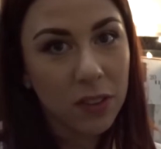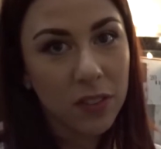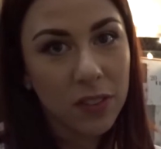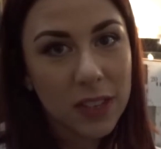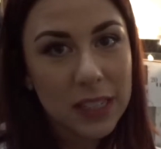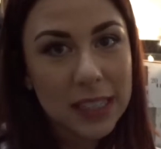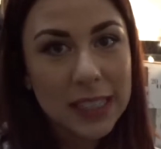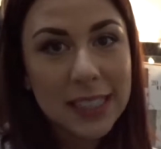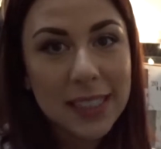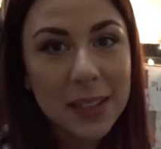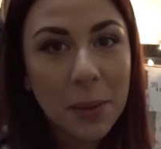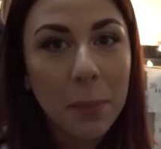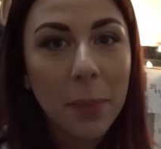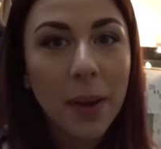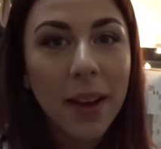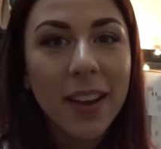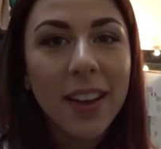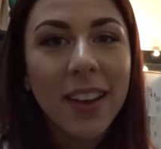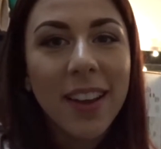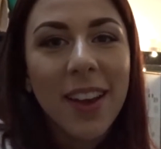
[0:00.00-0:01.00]
of
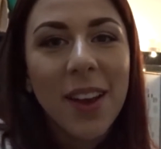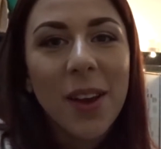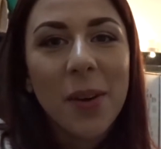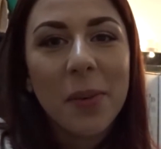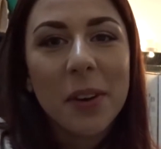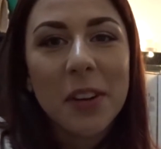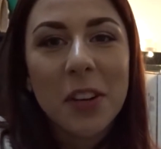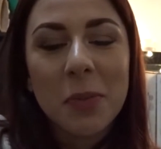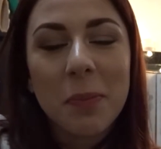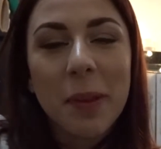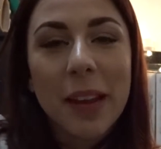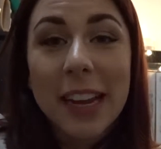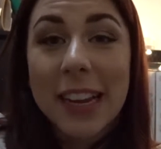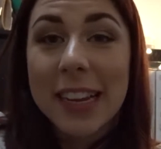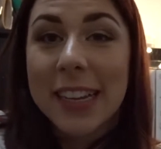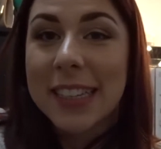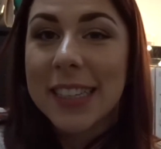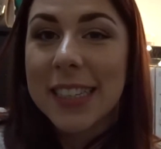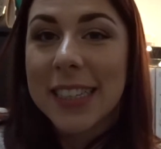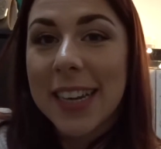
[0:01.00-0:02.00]
December, which
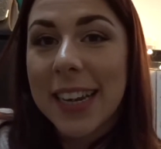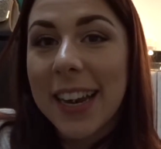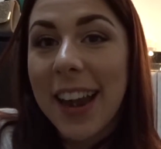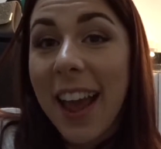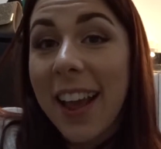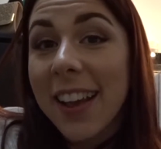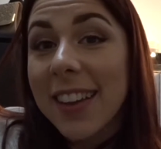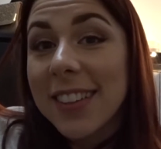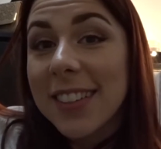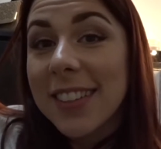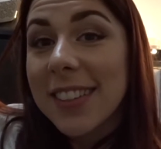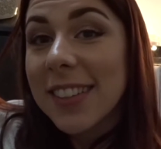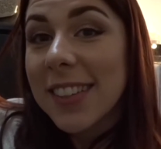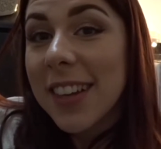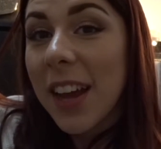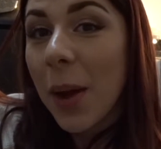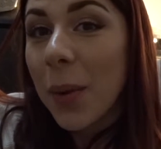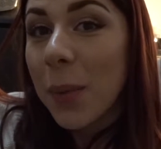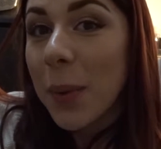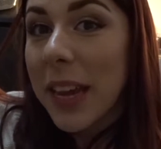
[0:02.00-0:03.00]
means
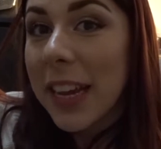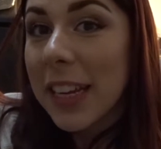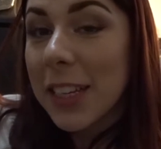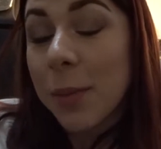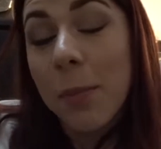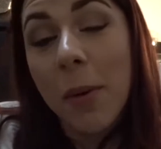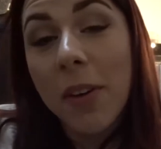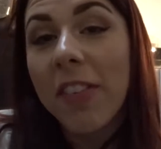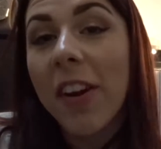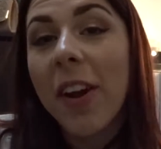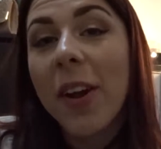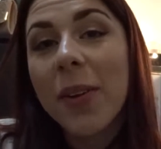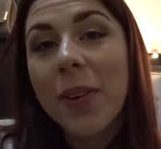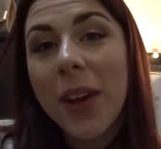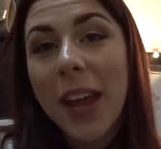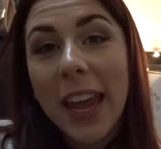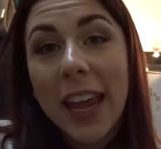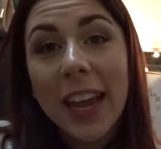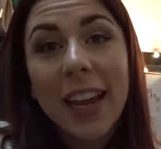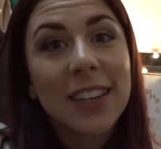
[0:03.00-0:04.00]

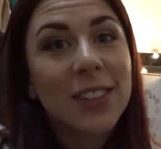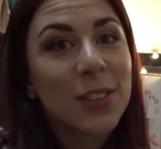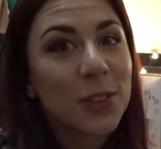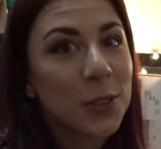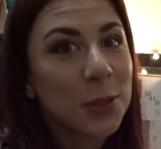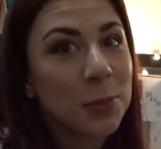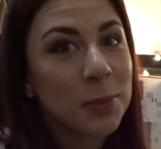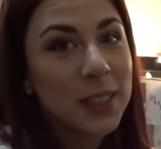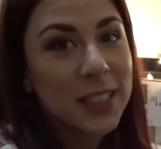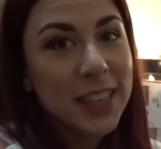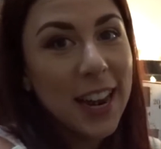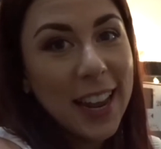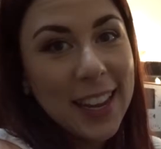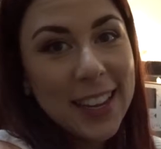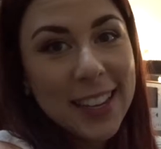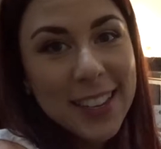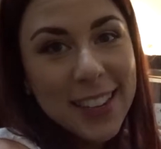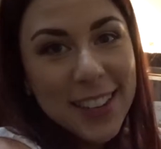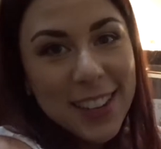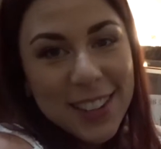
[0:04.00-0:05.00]
tomorrow is Christmas
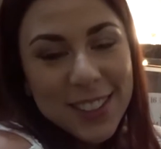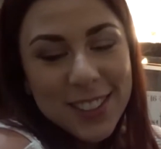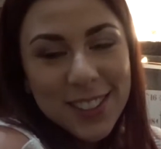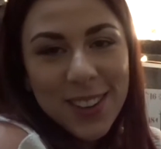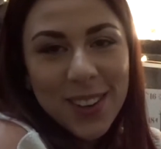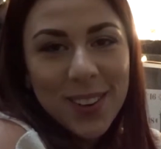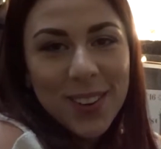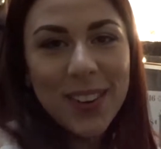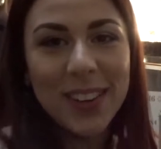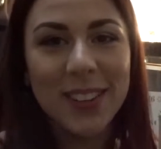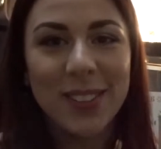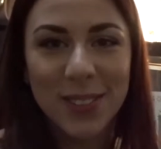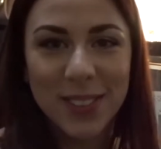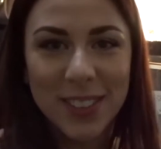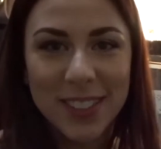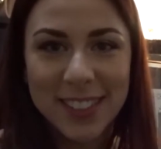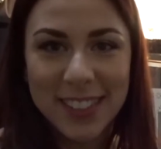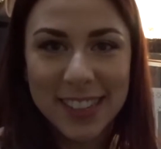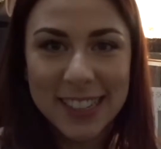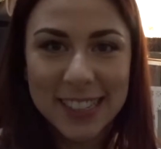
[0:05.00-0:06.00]
Day, so it's all
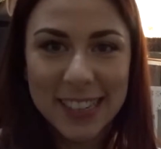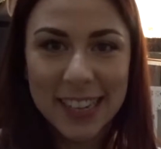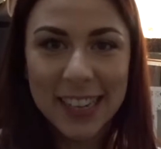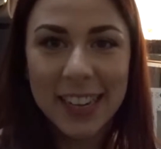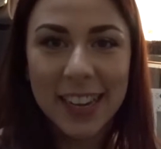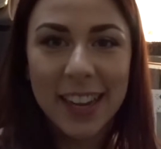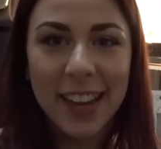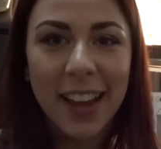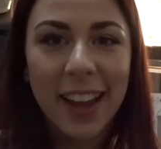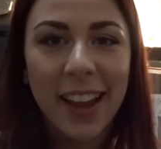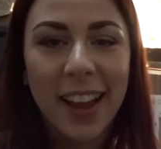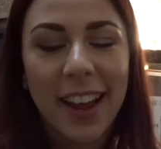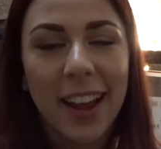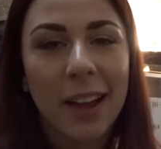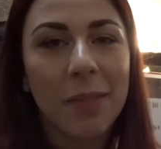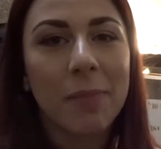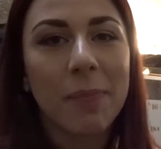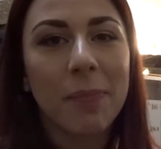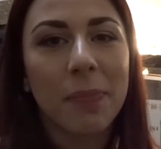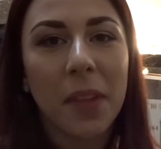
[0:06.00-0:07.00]
exciting.
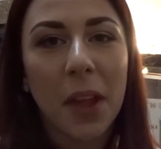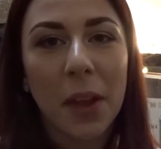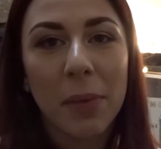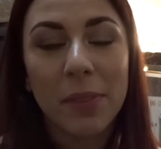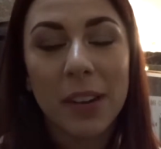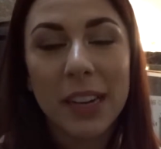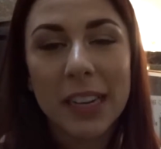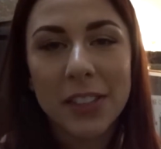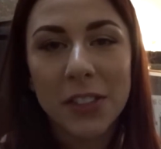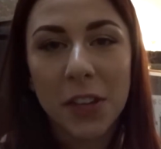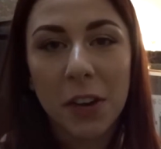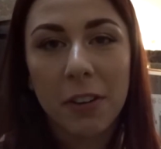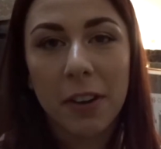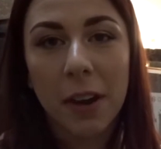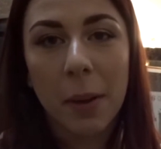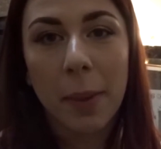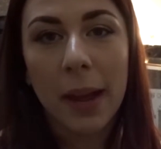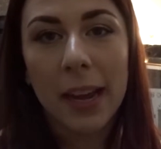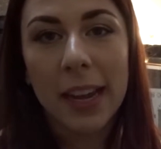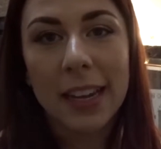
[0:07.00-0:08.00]
I'm really
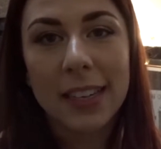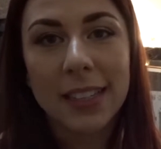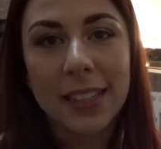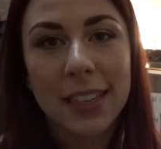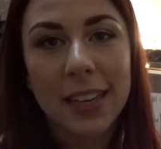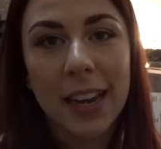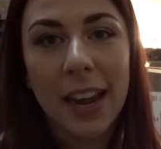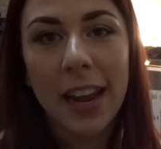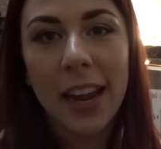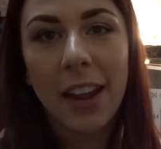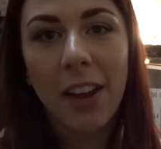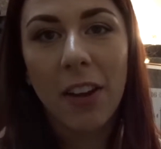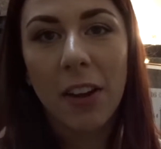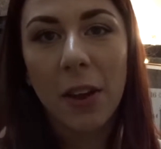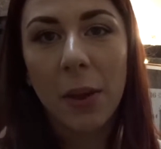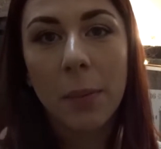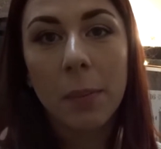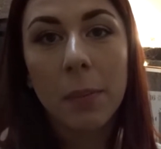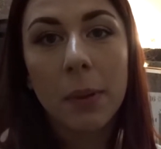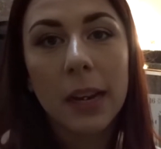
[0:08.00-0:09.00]
sorry about yesterday. I
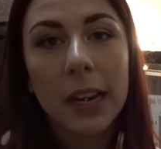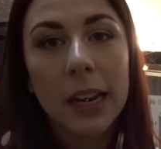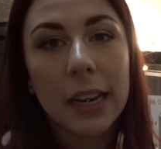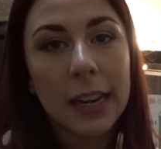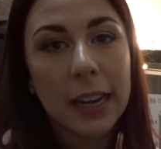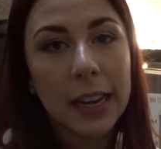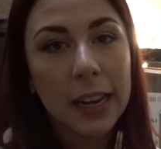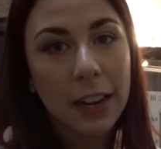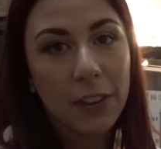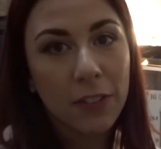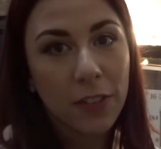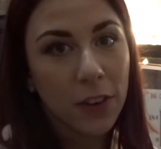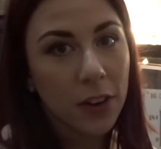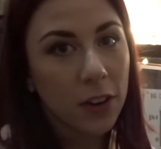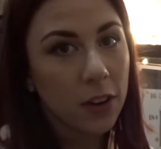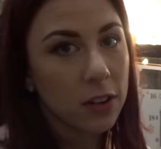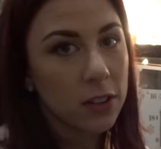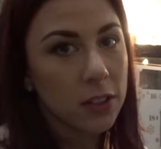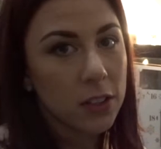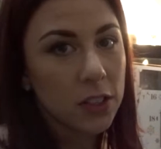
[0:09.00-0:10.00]
completely
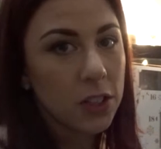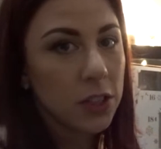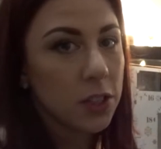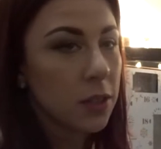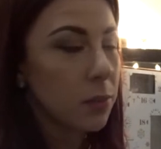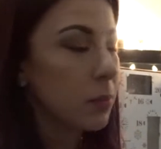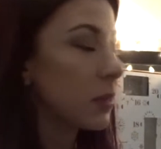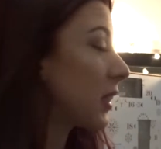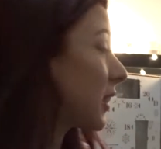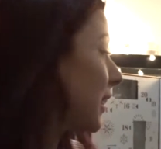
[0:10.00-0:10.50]
forgot to do number